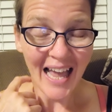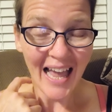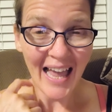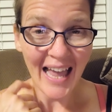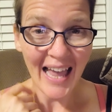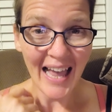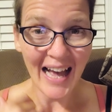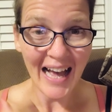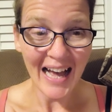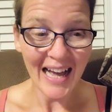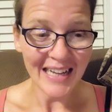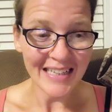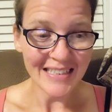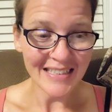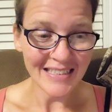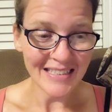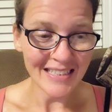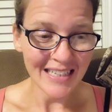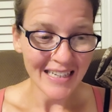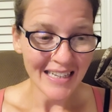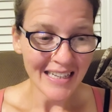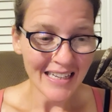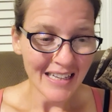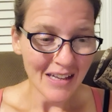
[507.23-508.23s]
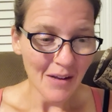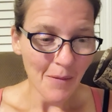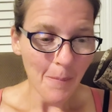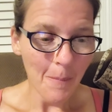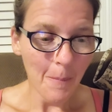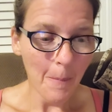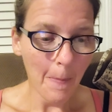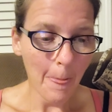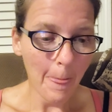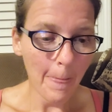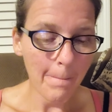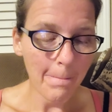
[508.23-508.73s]
And
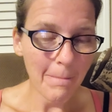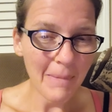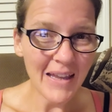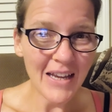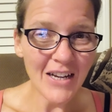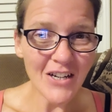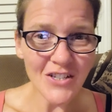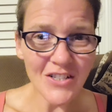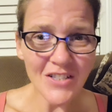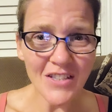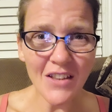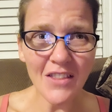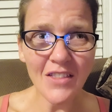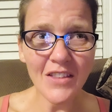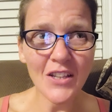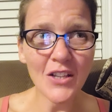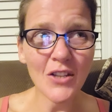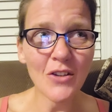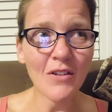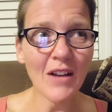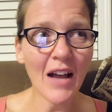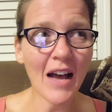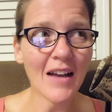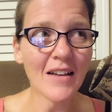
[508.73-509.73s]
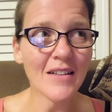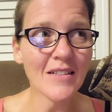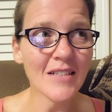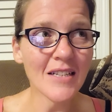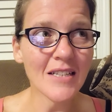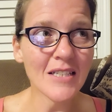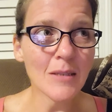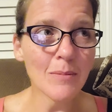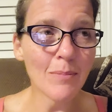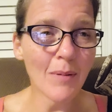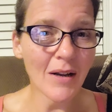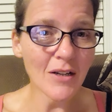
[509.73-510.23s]
here's the thing, you guys,
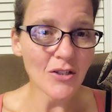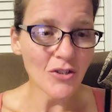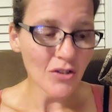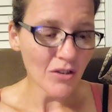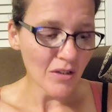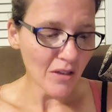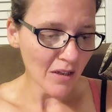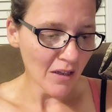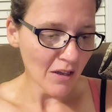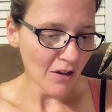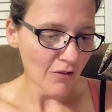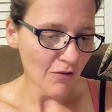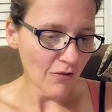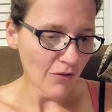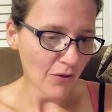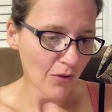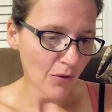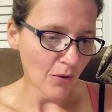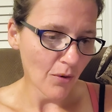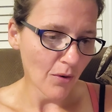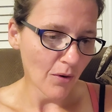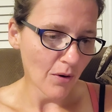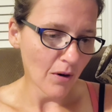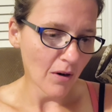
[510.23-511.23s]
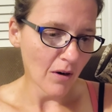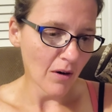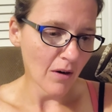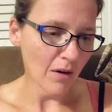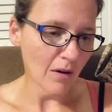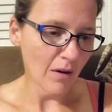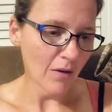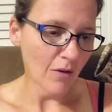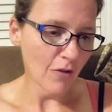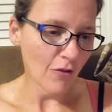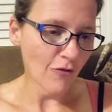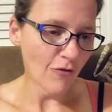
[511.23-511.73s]
especially if
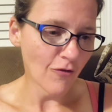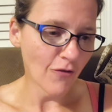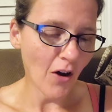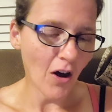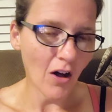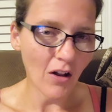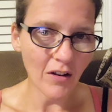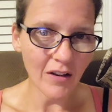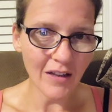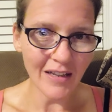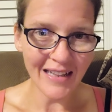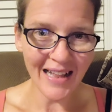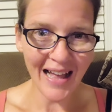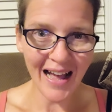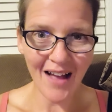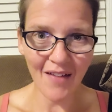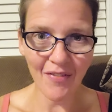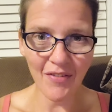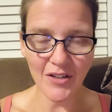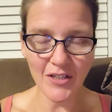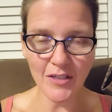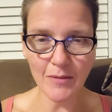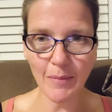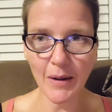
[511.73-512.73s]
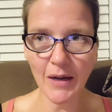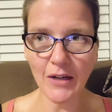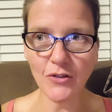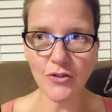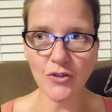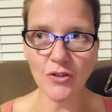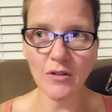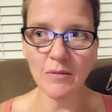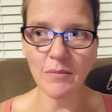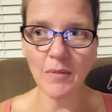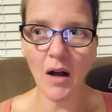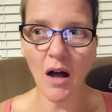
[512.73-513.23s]
you're falling on the
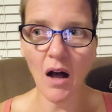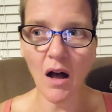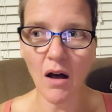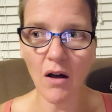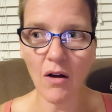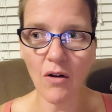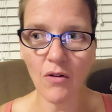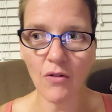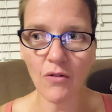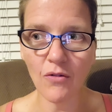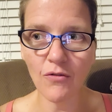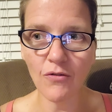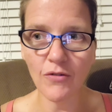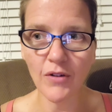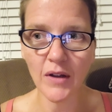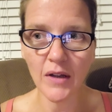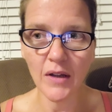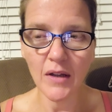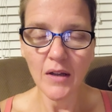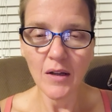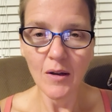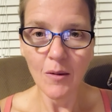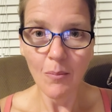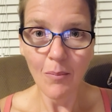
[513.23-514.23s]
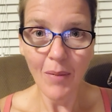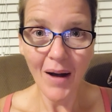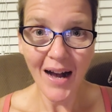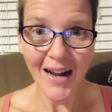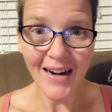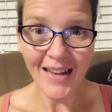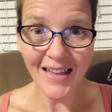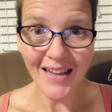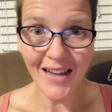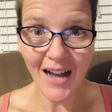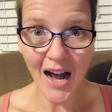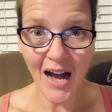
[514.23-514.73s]
spectrum of
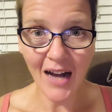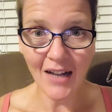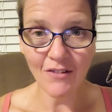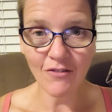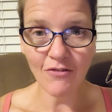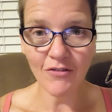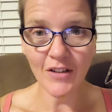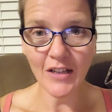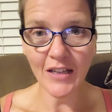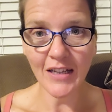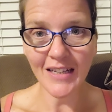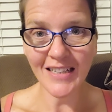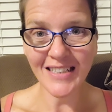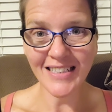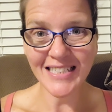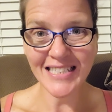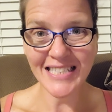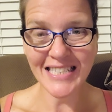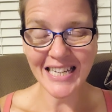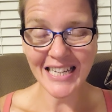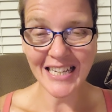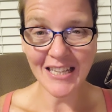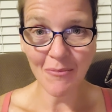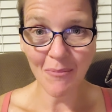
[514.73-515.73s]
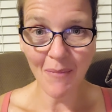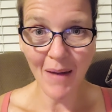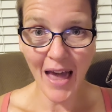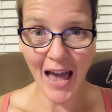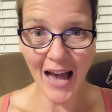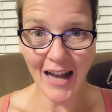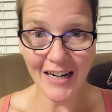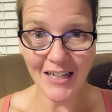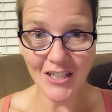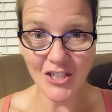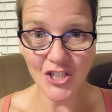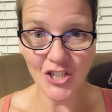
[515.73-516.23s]
body confidence and
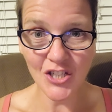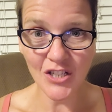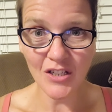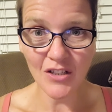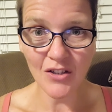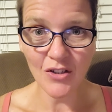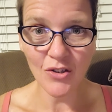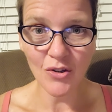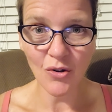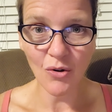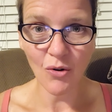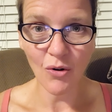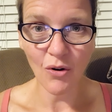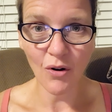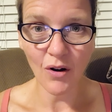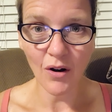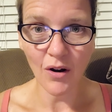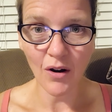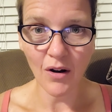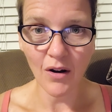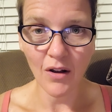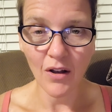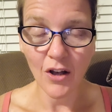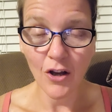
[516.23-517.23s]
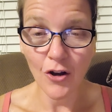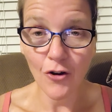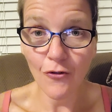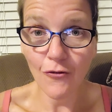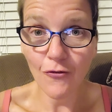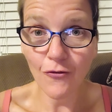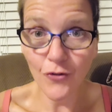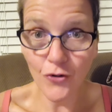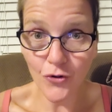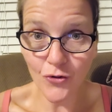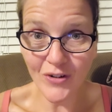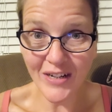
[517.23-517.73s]
managing your
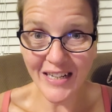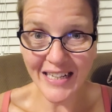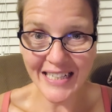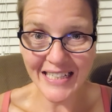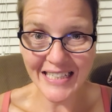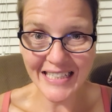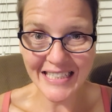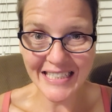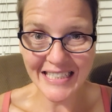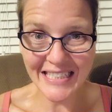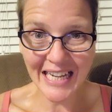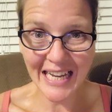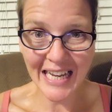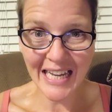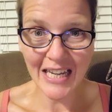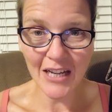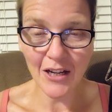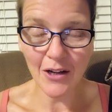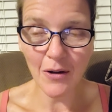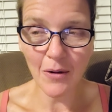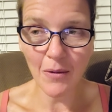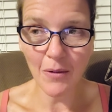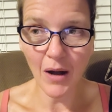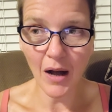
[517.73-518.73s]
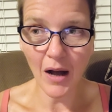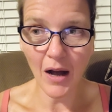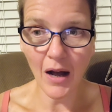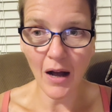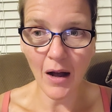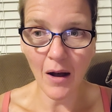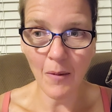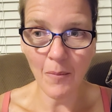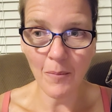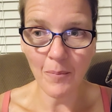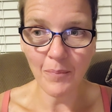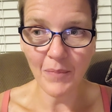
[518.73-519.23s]
food intake,
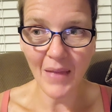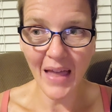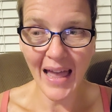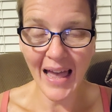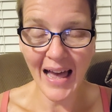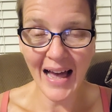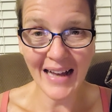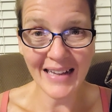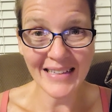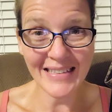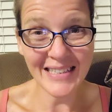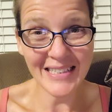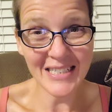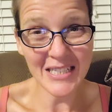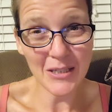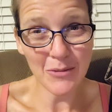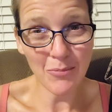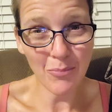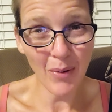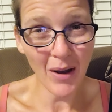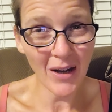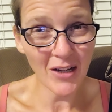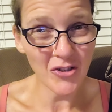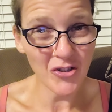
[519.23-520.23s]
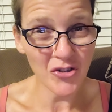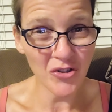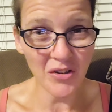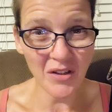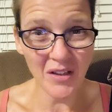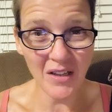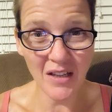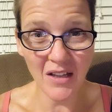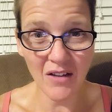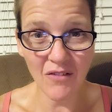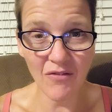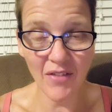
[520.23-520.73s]
and
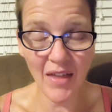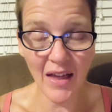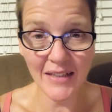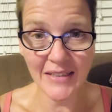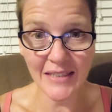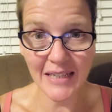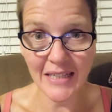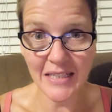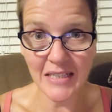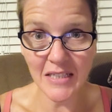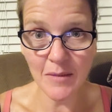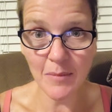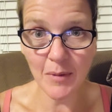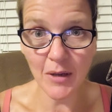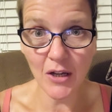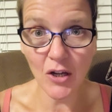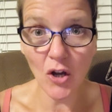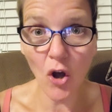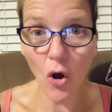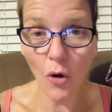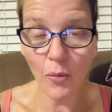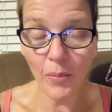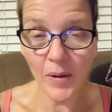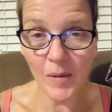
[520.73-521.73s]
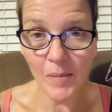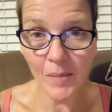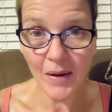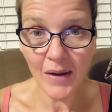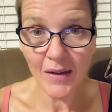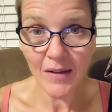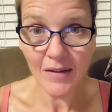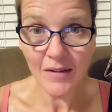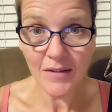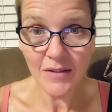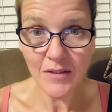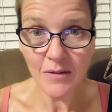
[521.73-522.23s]
especially if that tends to be a coping
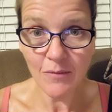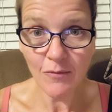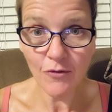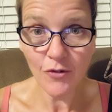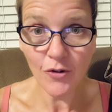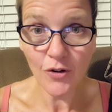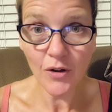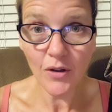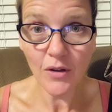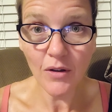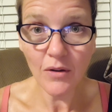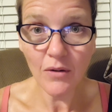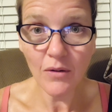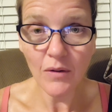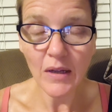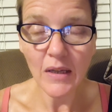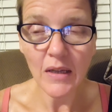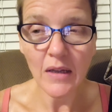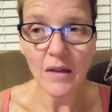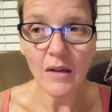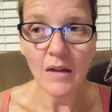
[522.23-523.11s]
mechanism for you,